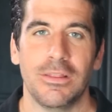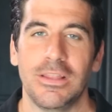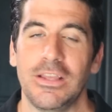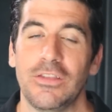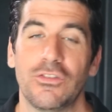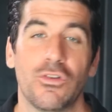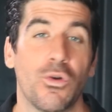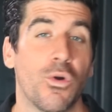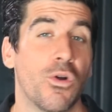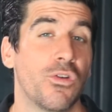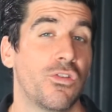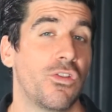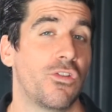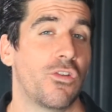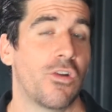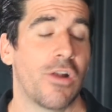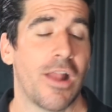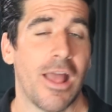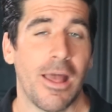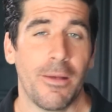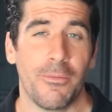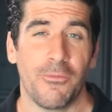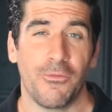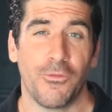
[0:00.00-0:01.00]
These courses are
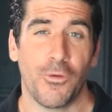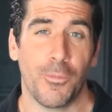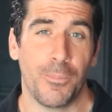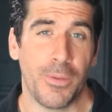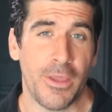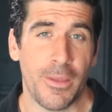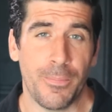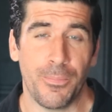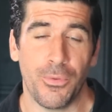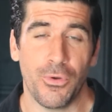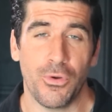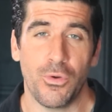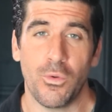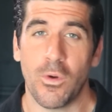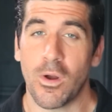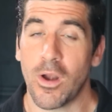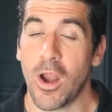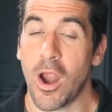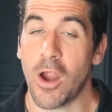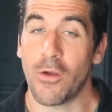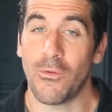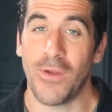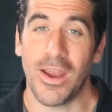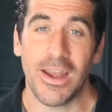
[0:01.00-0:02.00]
not for people who
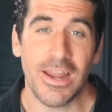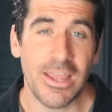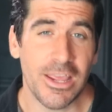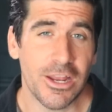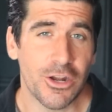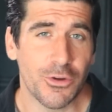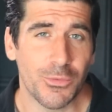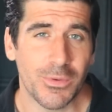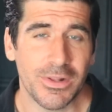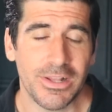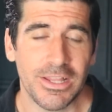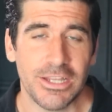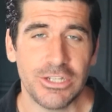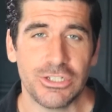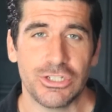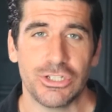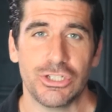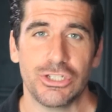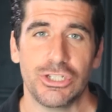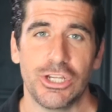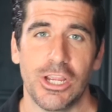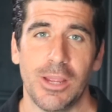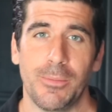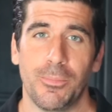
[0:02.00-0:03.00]
are already in a
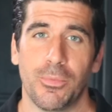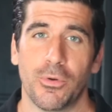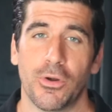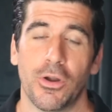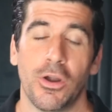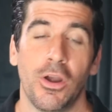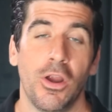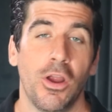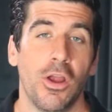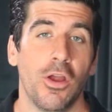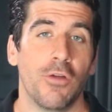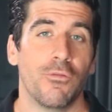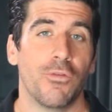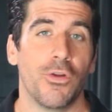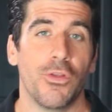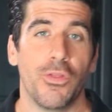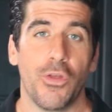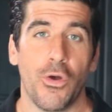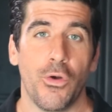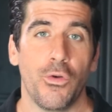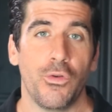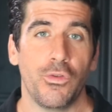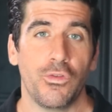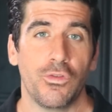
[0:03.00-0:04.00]
relationship or for
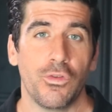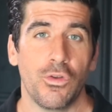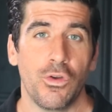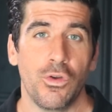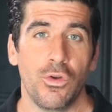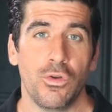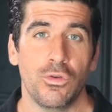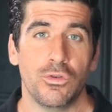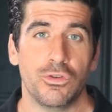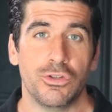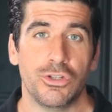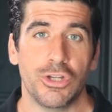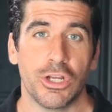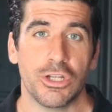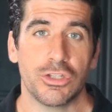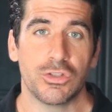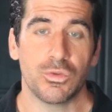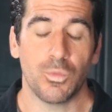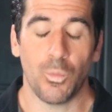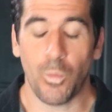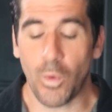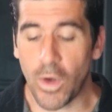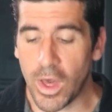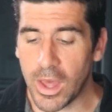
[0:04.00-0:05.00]
those who
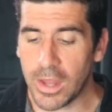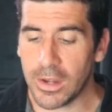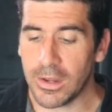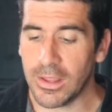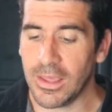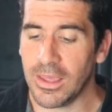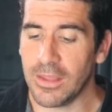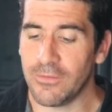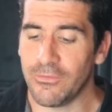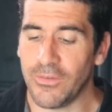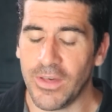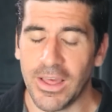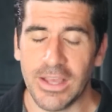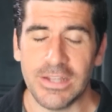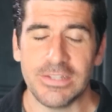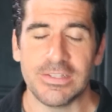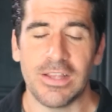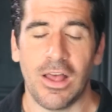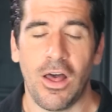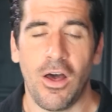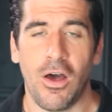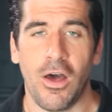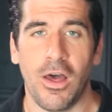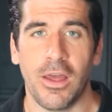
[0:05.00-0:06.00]
just want advice
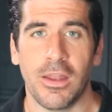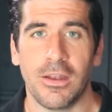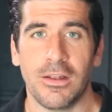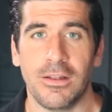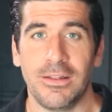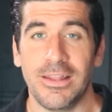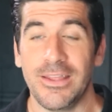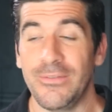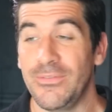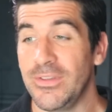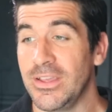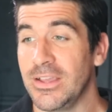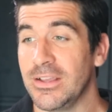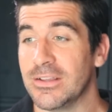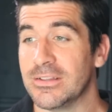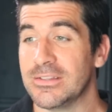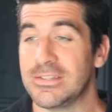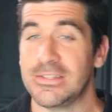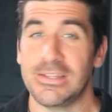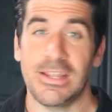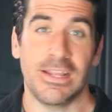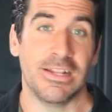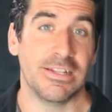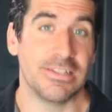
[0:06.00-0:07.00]
on living
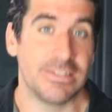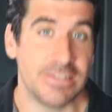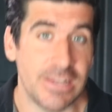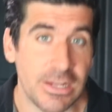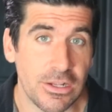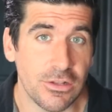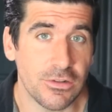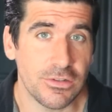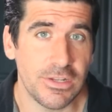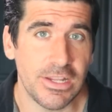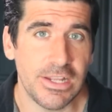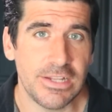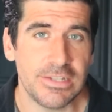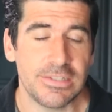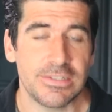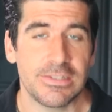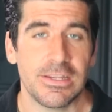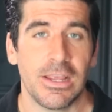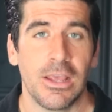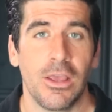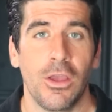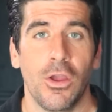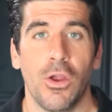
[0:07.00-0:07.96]
in singleness